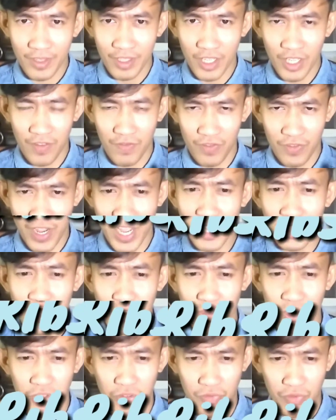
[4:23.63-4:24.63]
If your
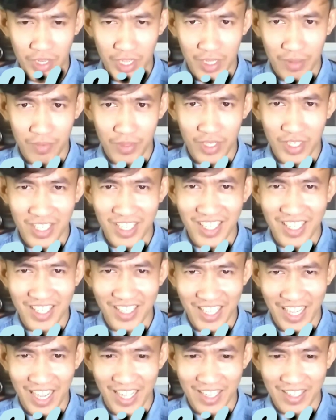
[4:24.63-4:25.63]
answer is ribs,
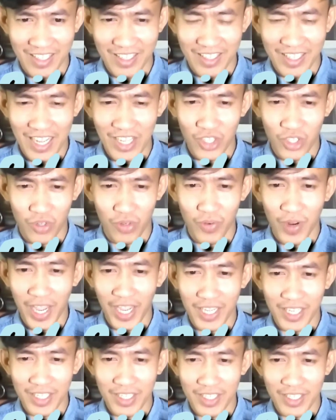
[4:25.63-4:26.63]
yeah, that's
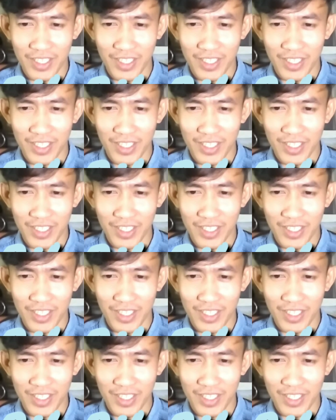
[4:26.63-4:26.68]
correct.